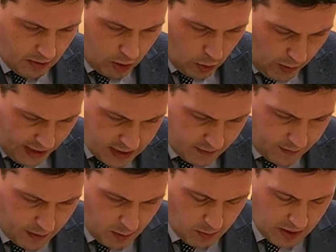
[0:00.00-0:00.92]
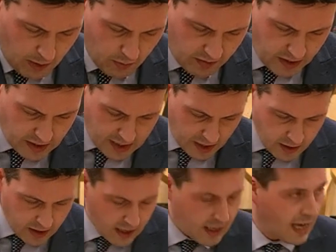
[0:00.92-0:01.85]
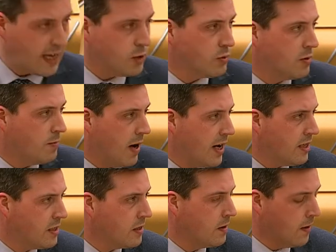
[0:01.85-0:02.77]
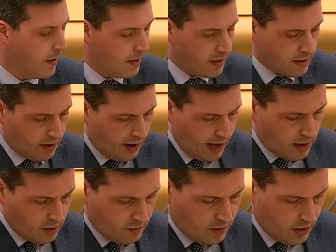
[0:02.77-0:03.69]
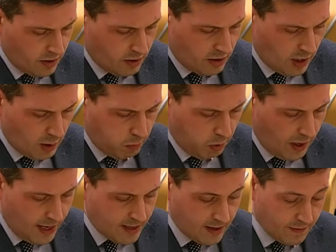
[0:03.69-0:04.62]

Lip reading: request a further meeting. We've continued to engage with the Managing Director of the Greenock plant.